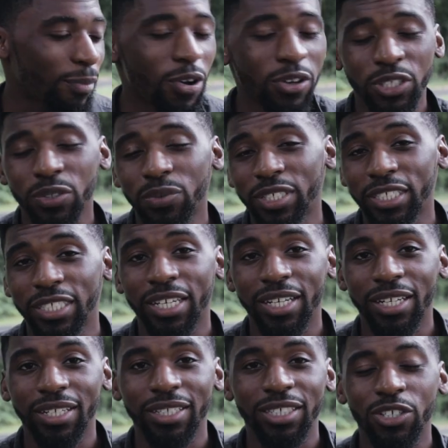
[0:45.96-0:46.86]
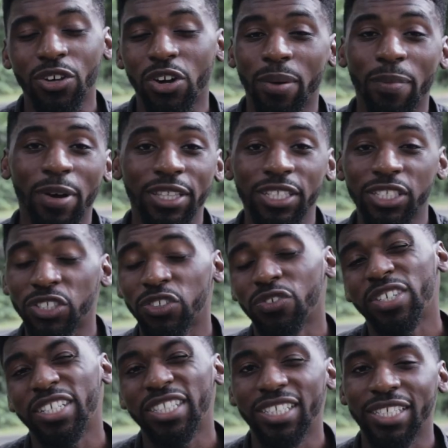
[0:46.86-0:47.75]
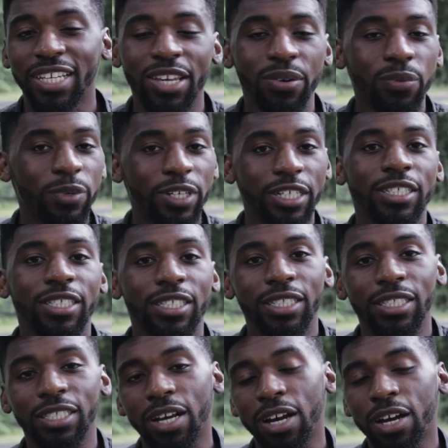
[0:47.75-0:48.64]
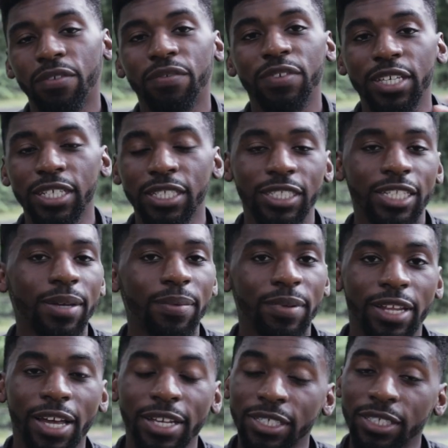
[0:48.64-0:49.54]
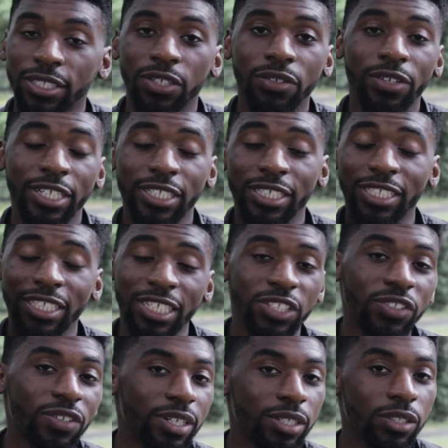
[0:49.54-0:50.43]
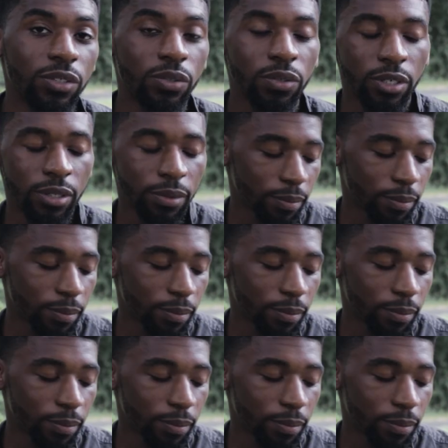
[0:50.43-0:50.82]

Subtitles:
I'm also just gonna talk about the strengths and weaknesses of each stabilizer. So let's just get straight into it.